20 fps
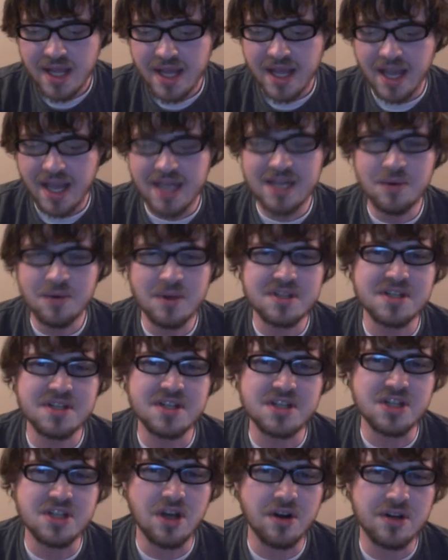And he works at
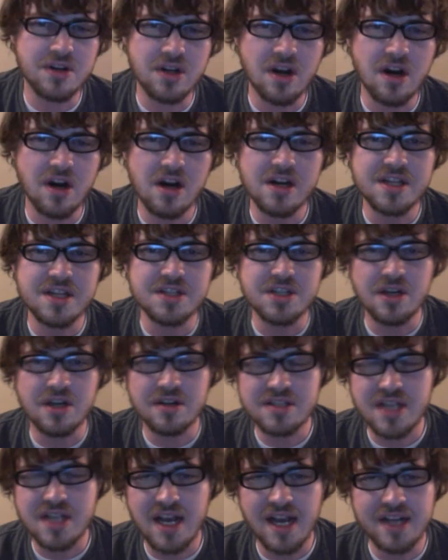a junkyard, he
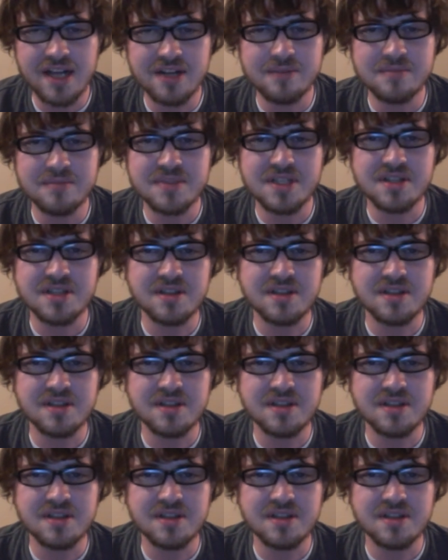junks items,